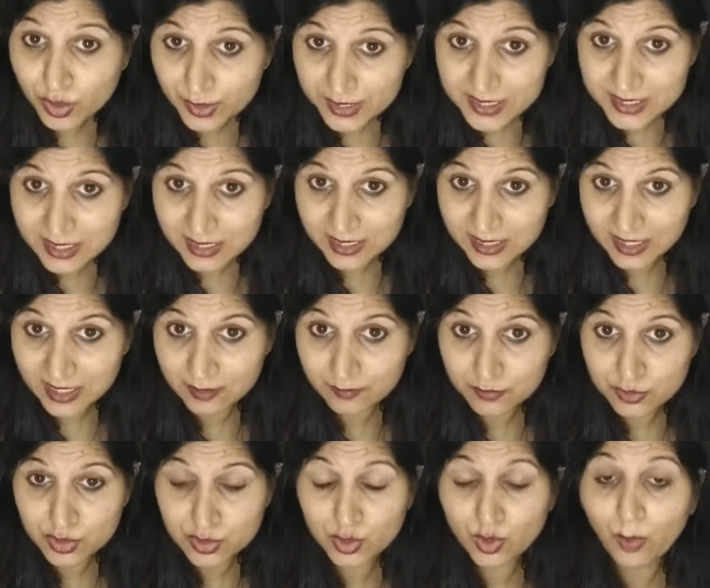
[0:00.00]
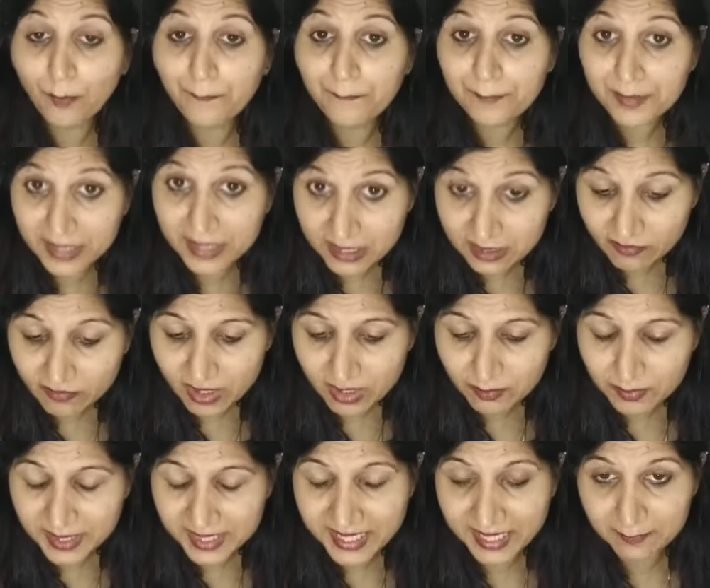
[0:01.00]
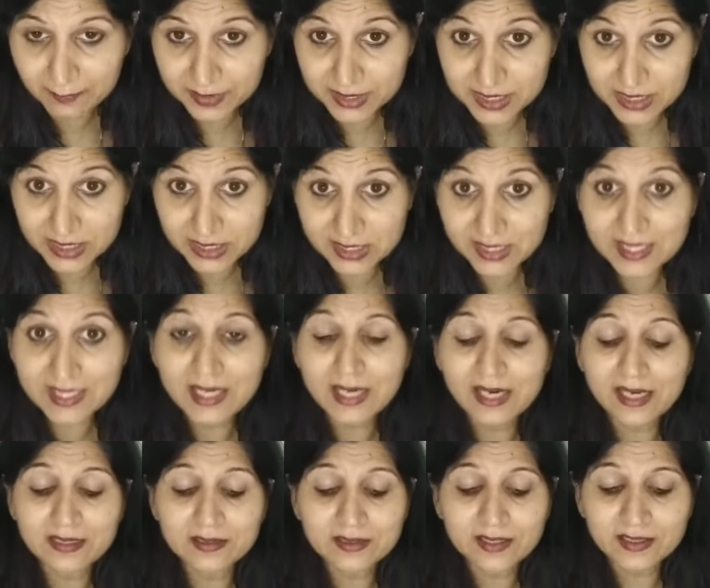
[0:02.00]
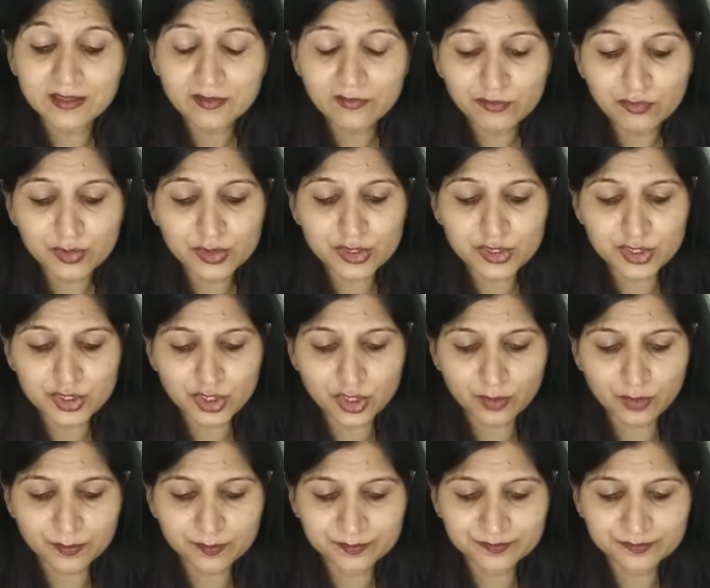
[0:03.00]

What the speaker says: is a name, so B will be capital and then full stop.